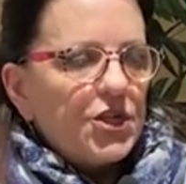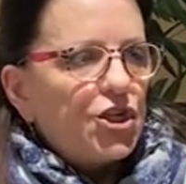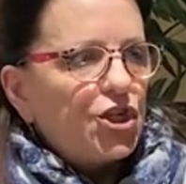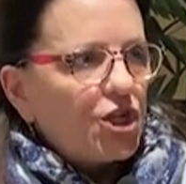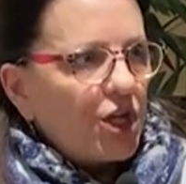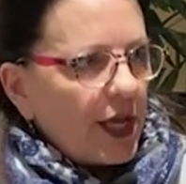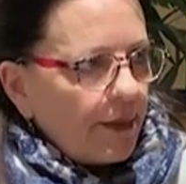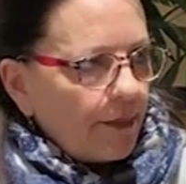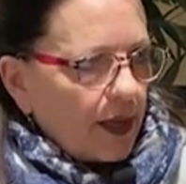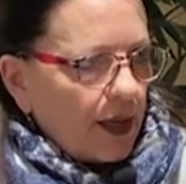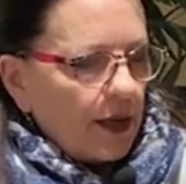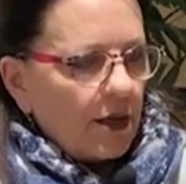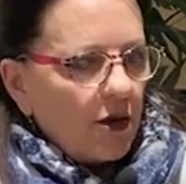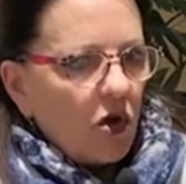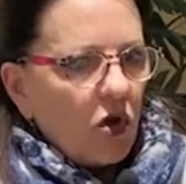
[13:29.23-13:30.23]

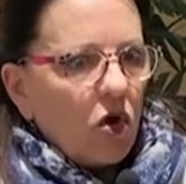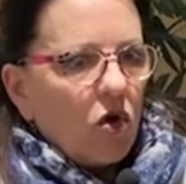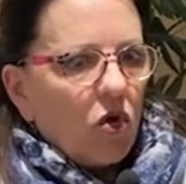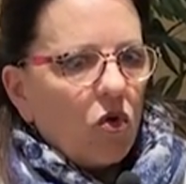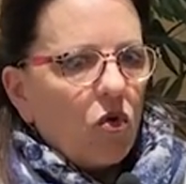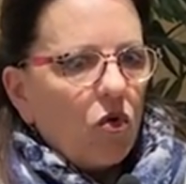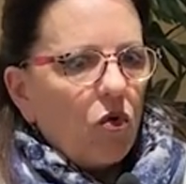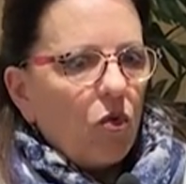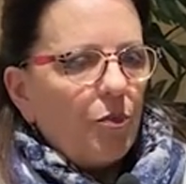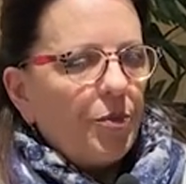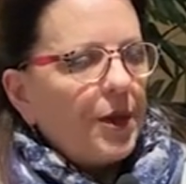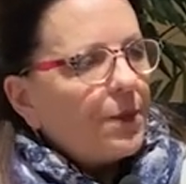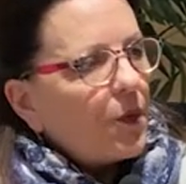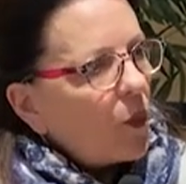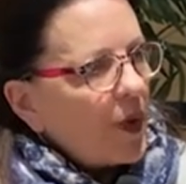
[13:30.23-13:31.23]
shaman who
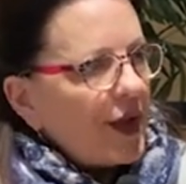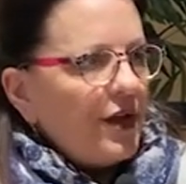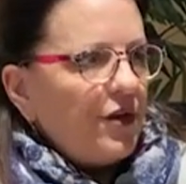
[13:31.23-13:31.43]
people